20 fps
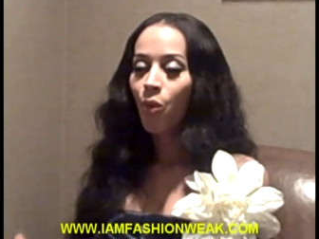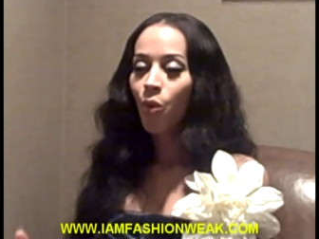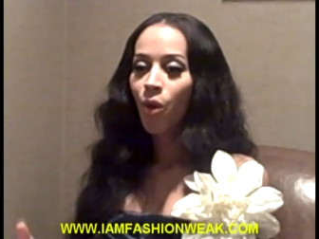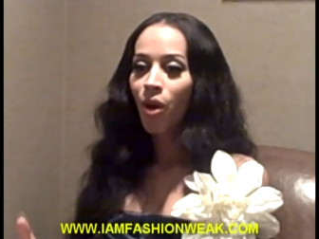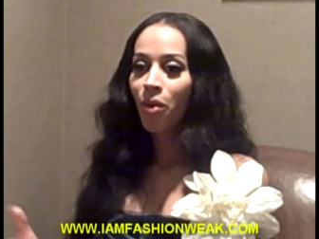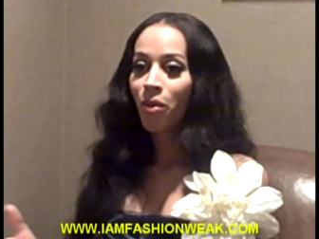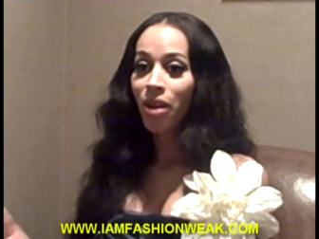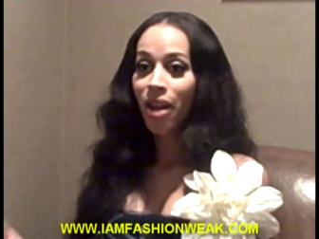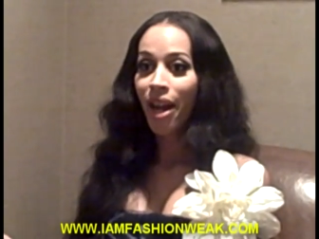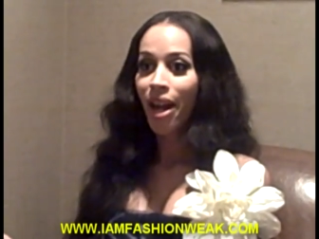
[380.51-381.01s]

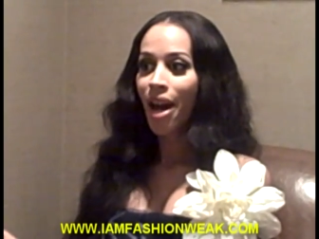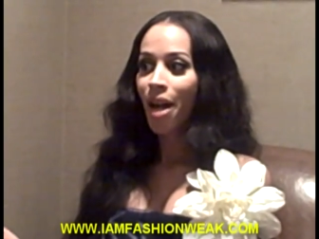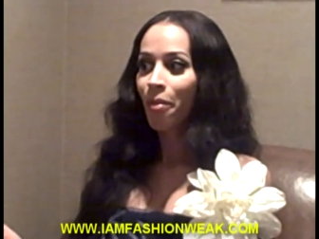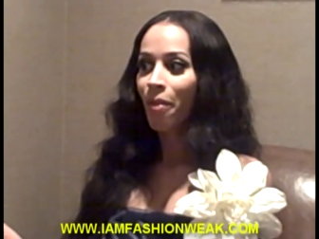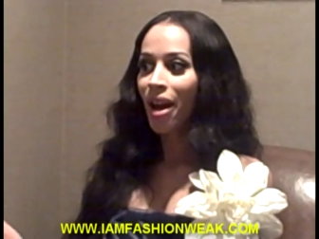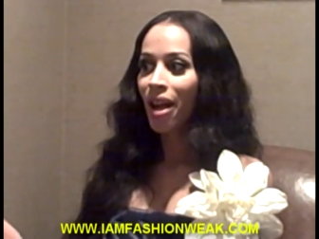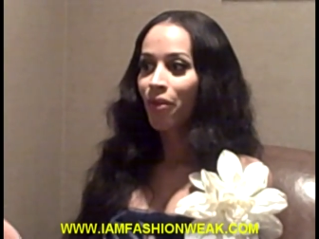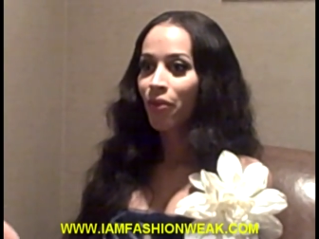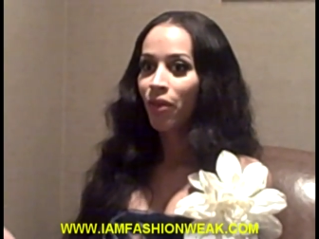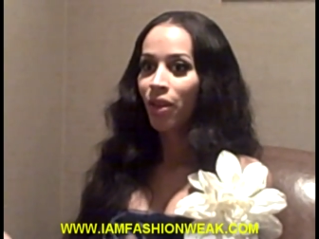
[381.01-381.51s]
One day I
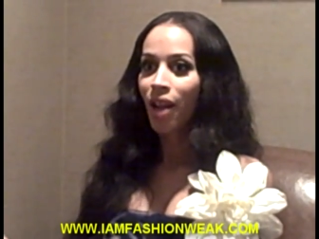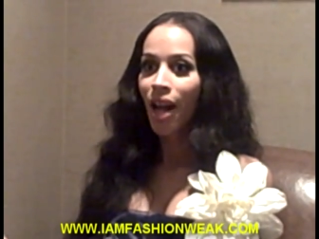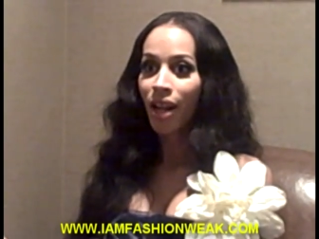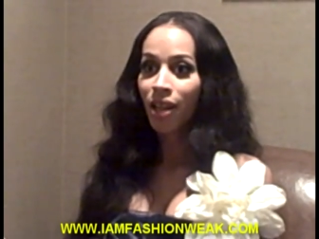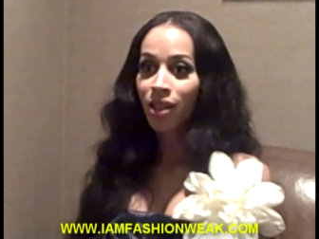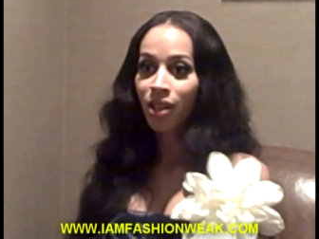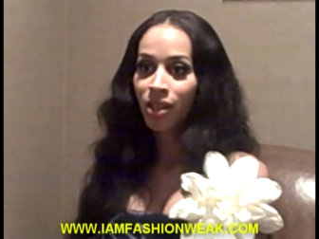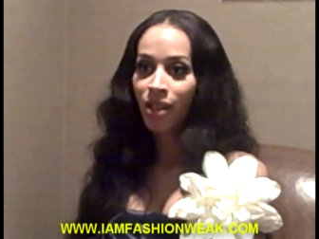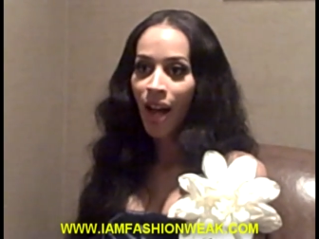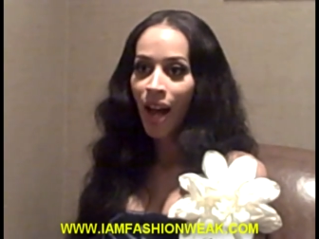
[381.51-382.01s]
might feel
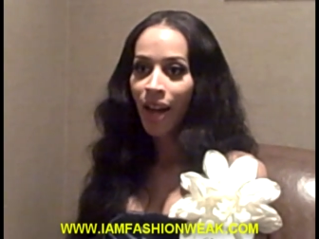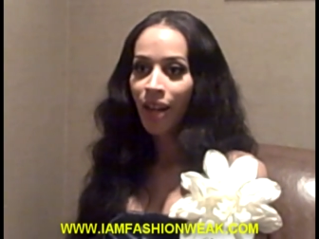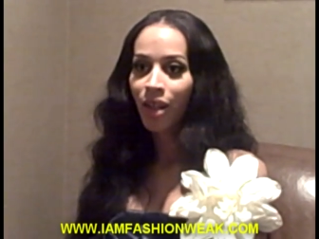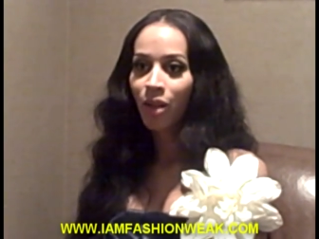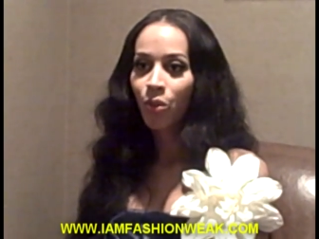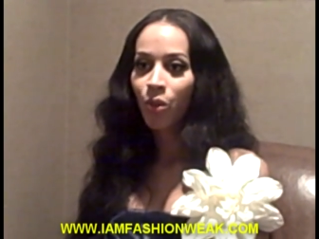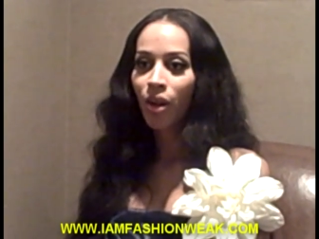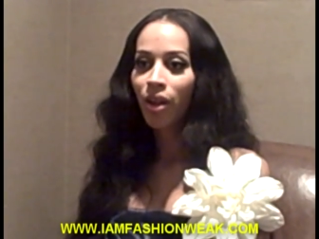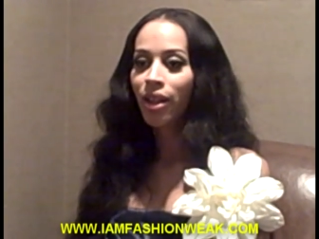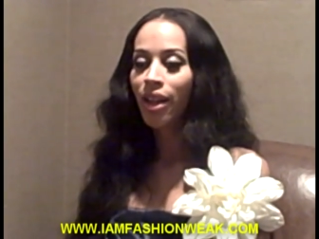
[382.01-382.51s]
like
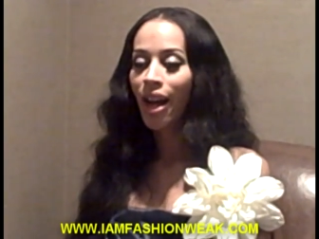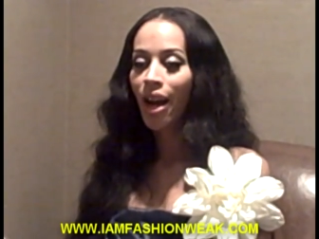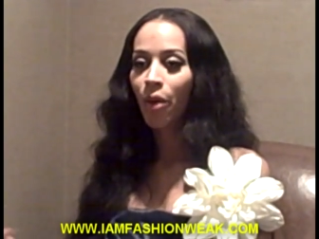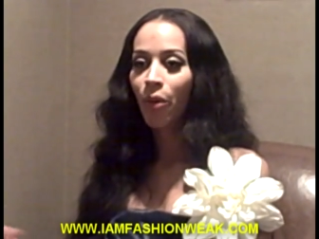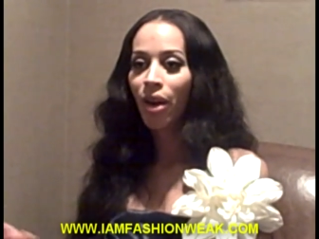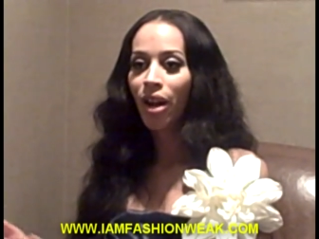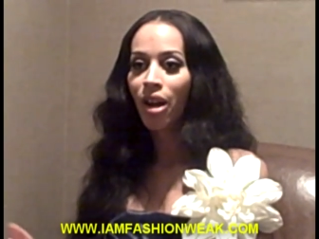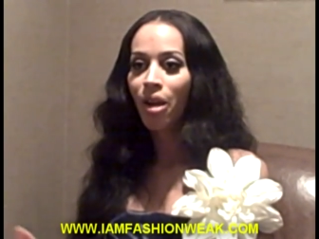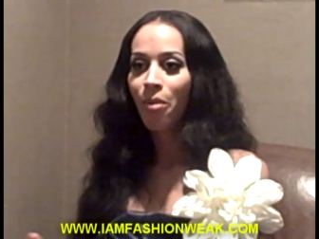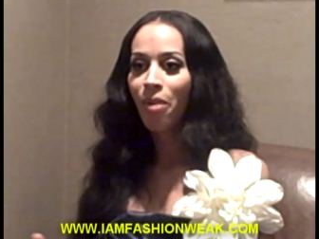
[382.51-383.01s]
designing, one day I
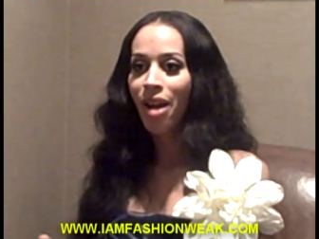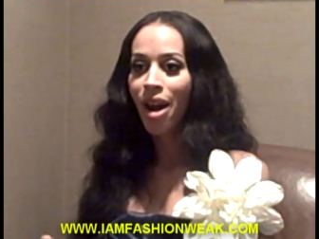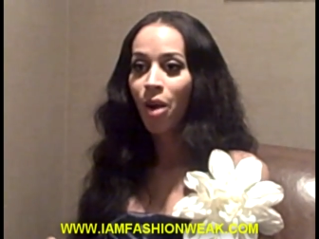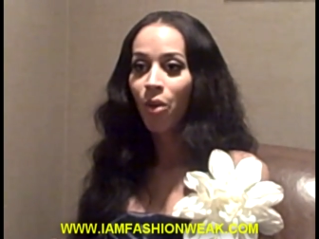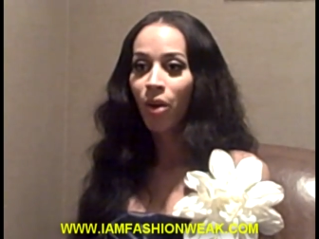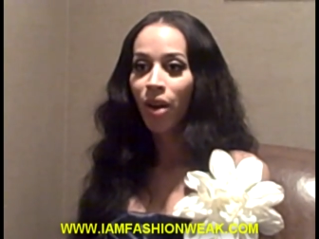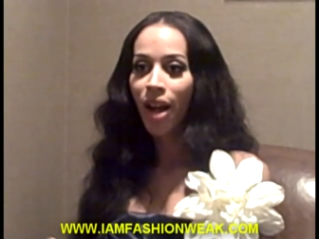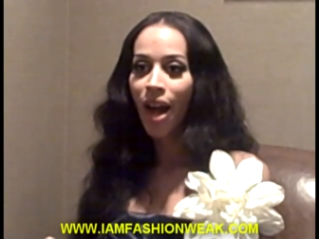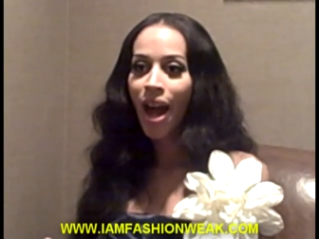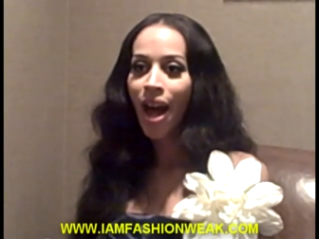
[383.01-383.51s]
wake up and I
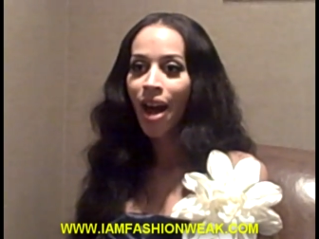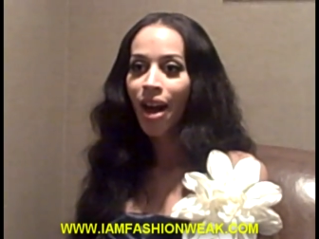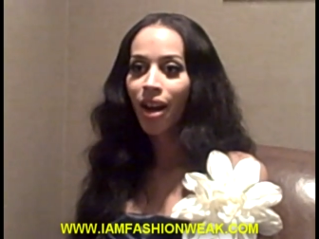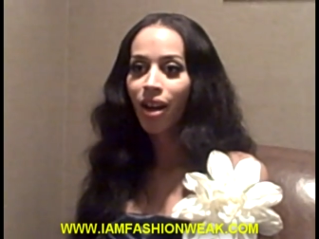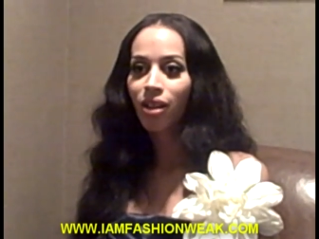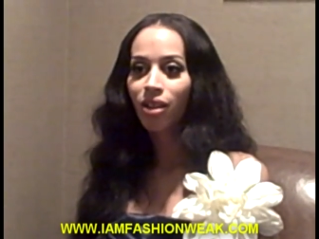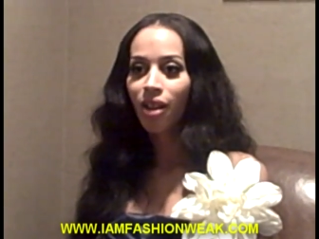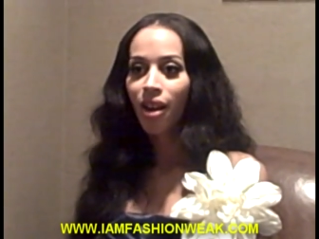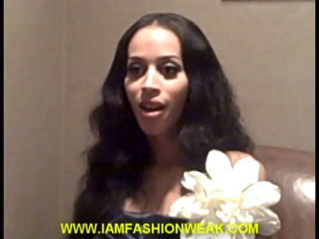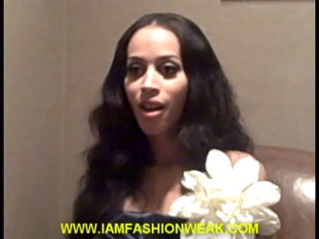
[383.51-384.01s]
want to act.